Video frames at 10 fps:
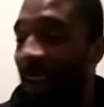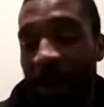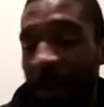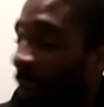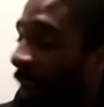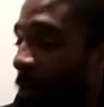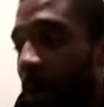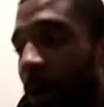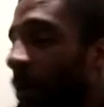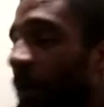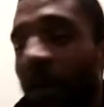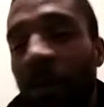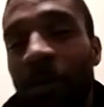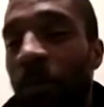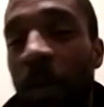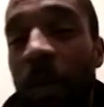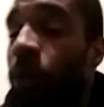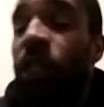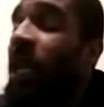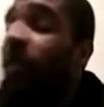hey, bro,
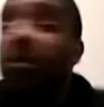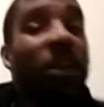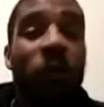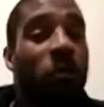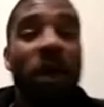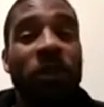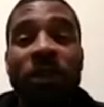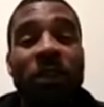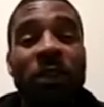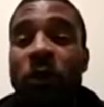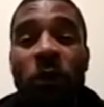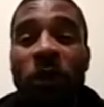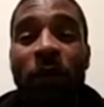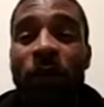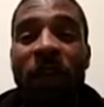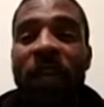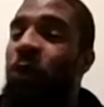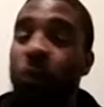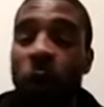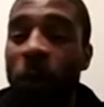people just have different methods to doing different things.
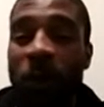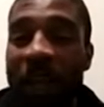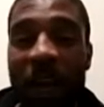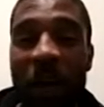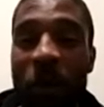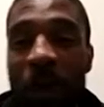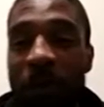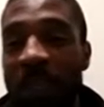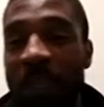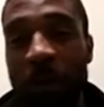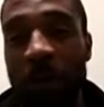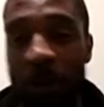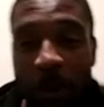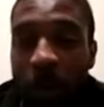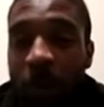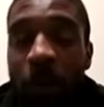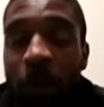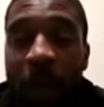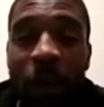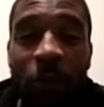We spoke about that on a previous episode,
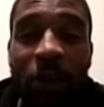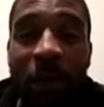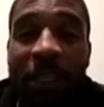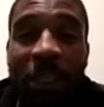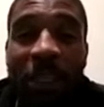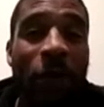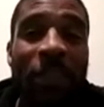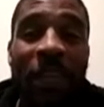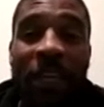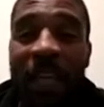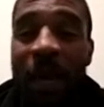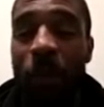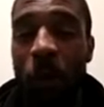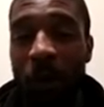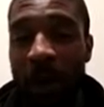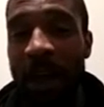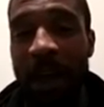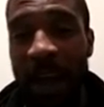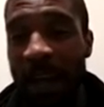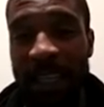like using myself as an example when
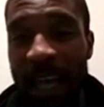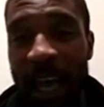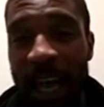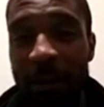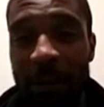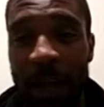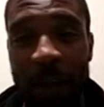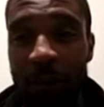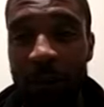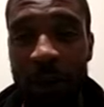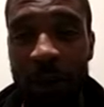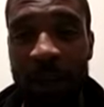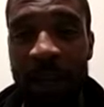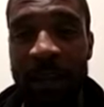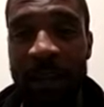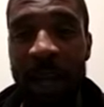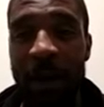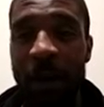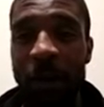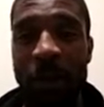I said that I do certain things
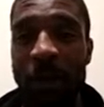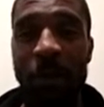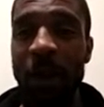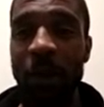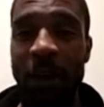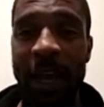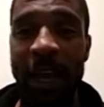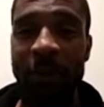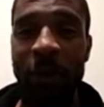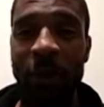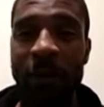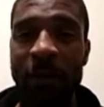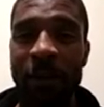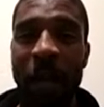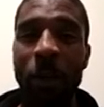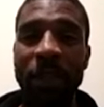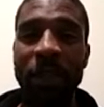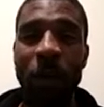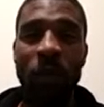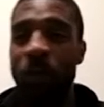that other people might look at as crazy. But
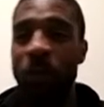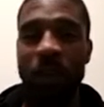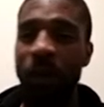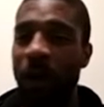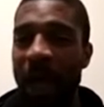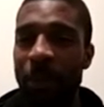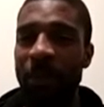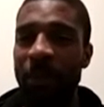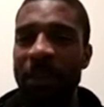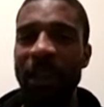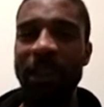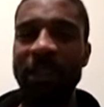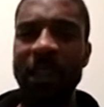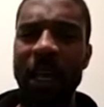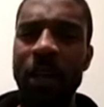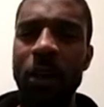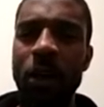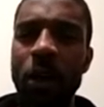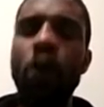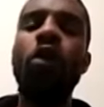then when the result happens, they say,
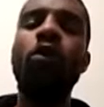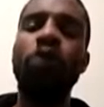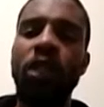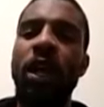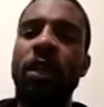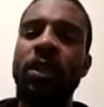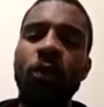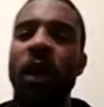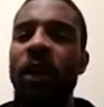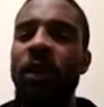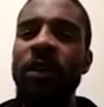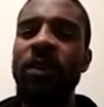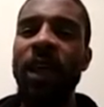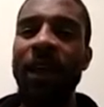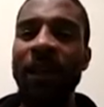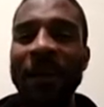oh shit, I see why he does that.